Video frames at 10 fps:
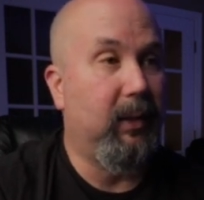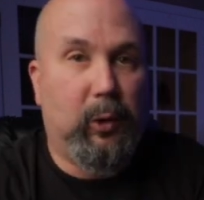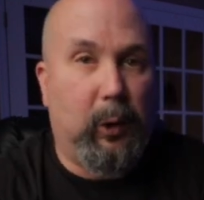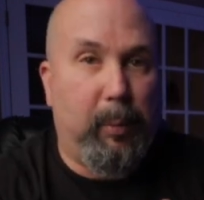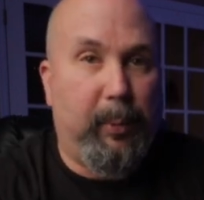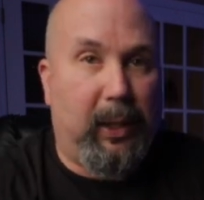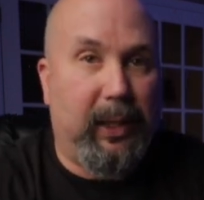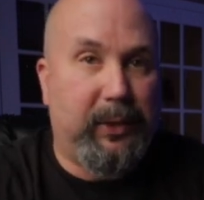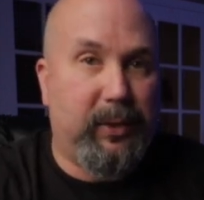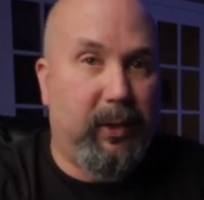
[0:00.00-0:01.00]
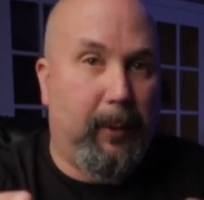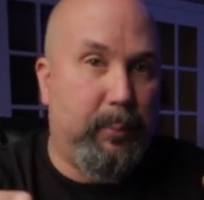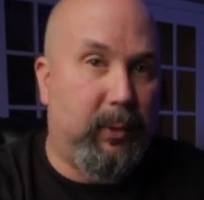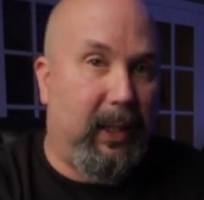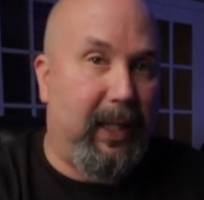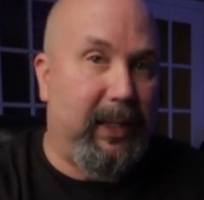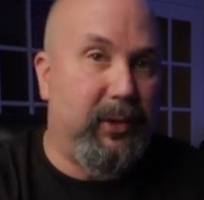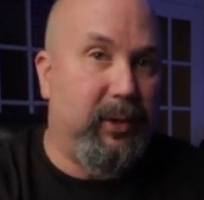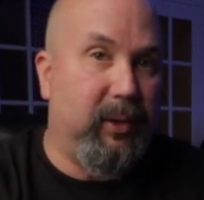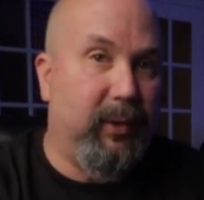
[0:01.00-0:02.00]
Global blocks apply
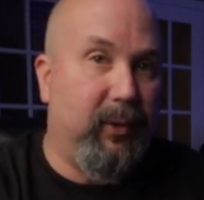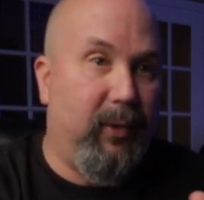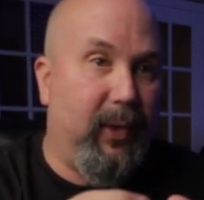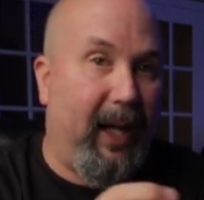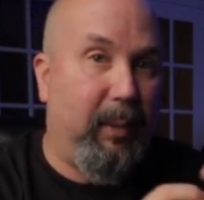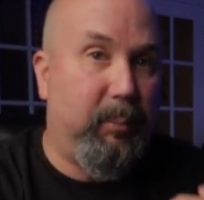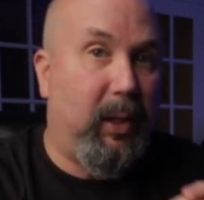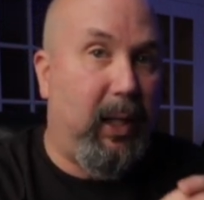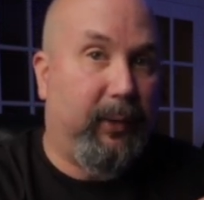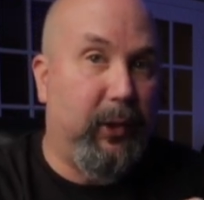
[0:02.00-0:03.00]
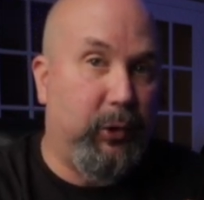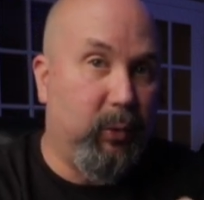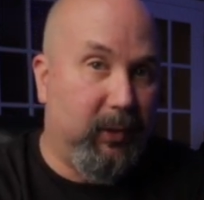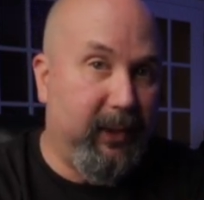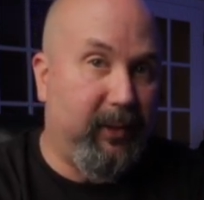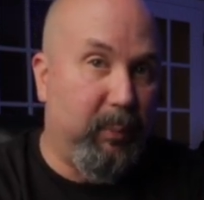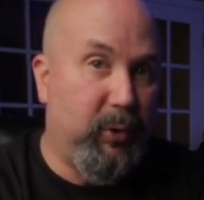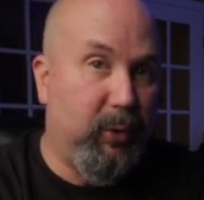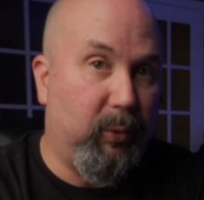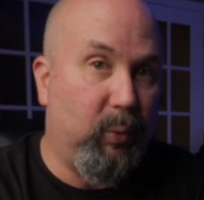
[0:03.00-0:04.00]
to that block that you link them
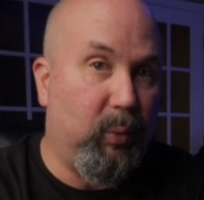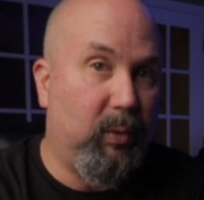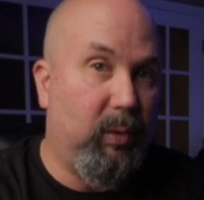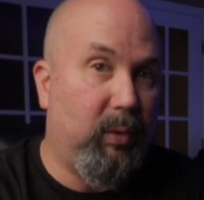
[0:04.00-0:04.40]
to